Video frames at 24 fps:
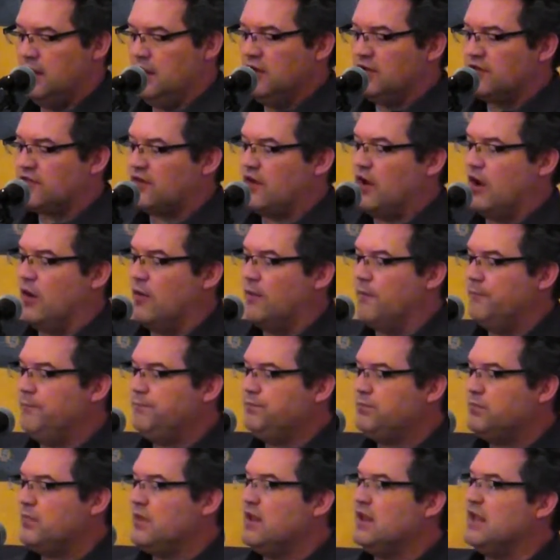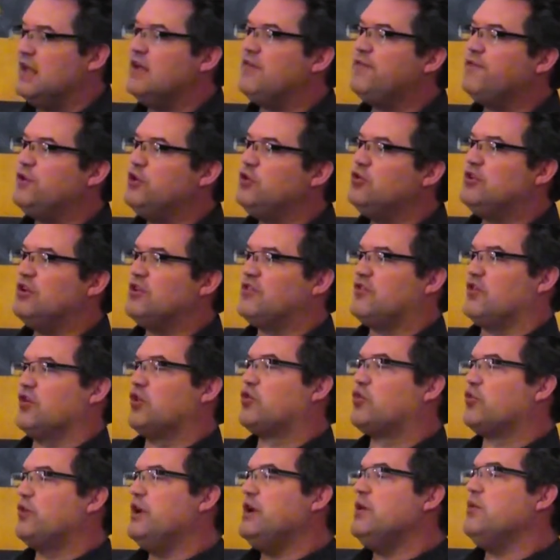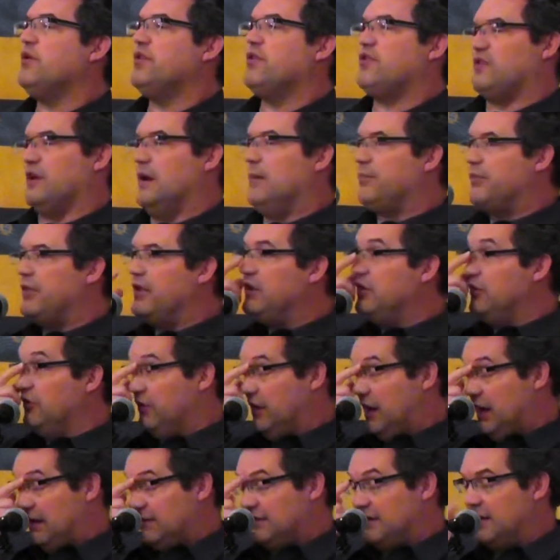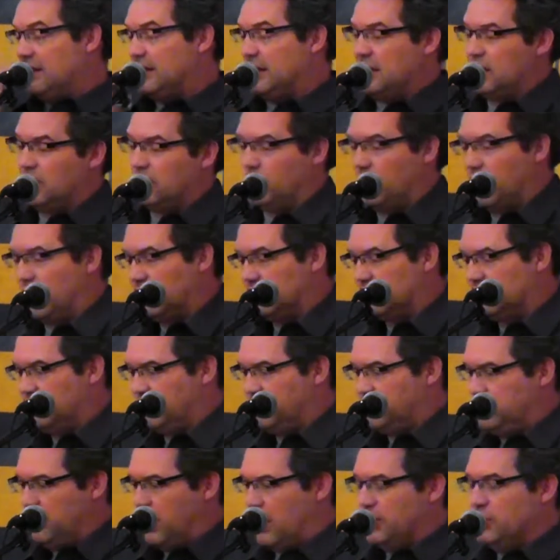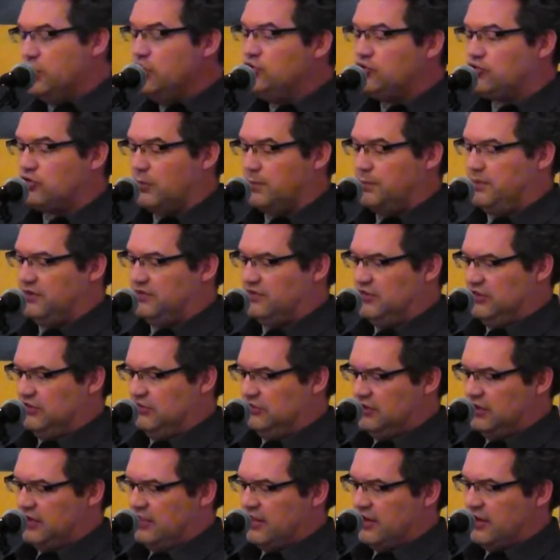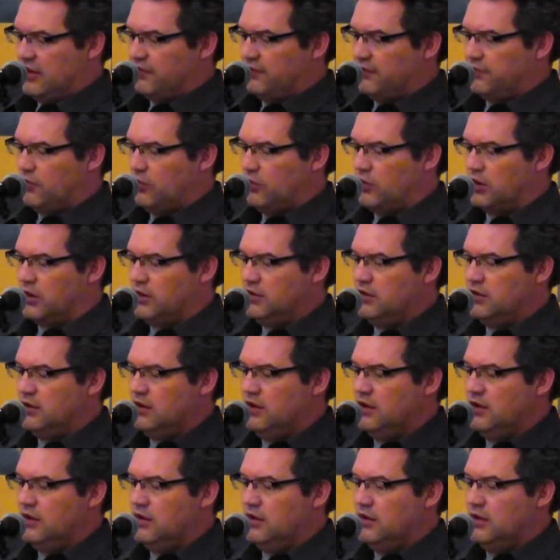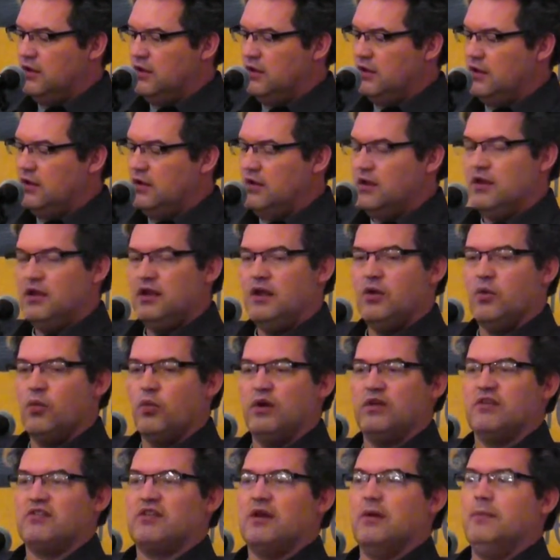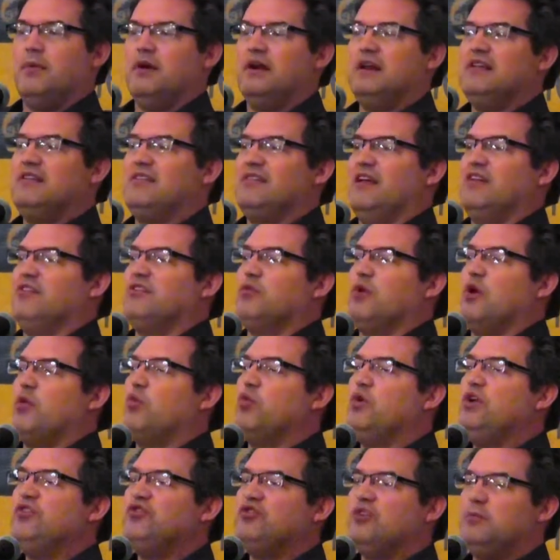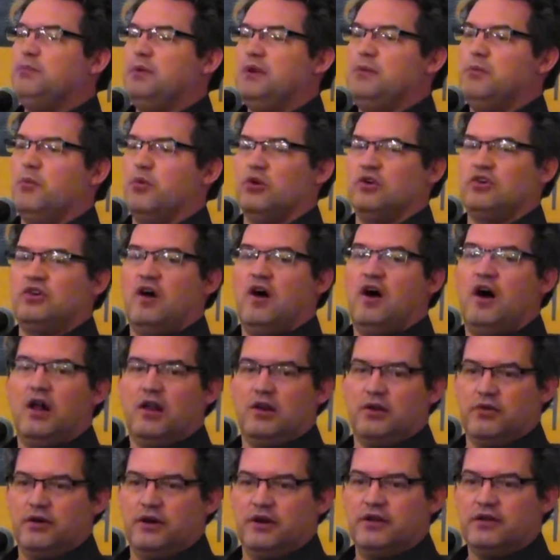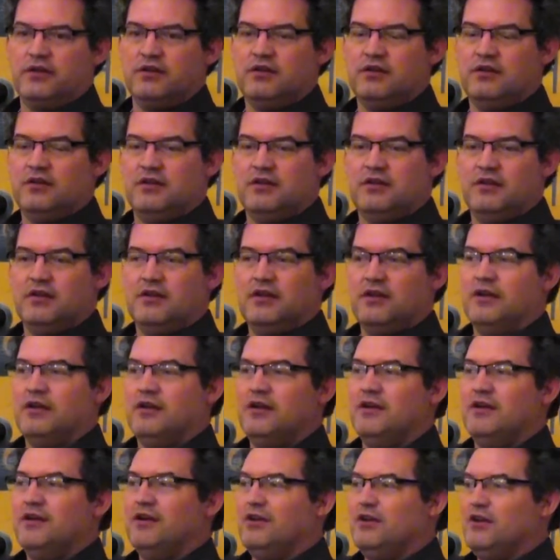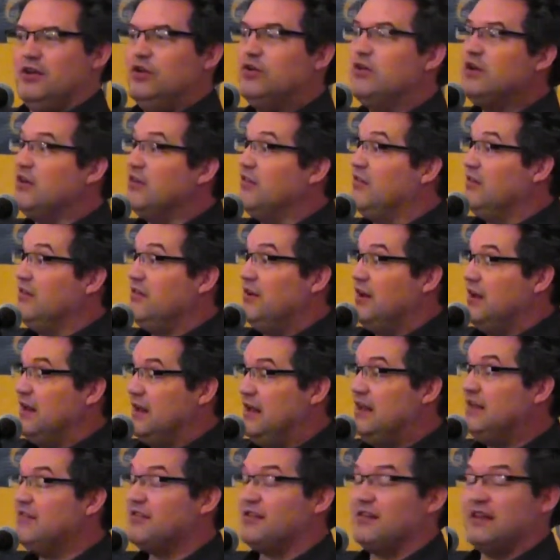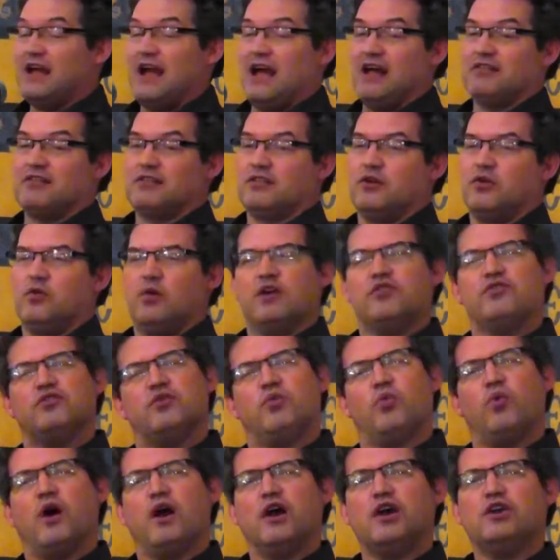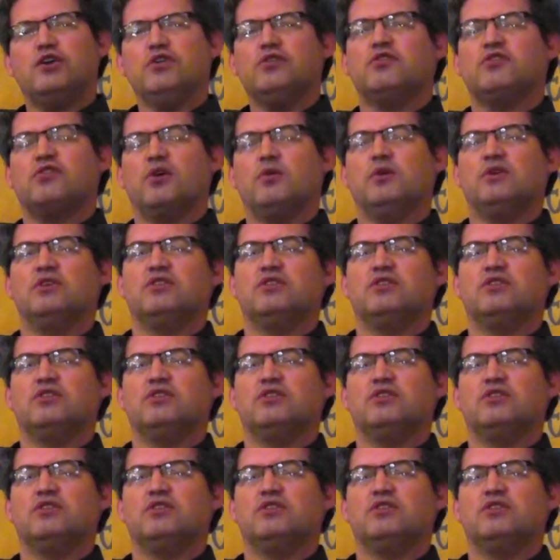So, if you disagree with something, you're not taking a neutral position. Therefore, when somebody says that we should be more tolerant, you can easily ask the question, why are you so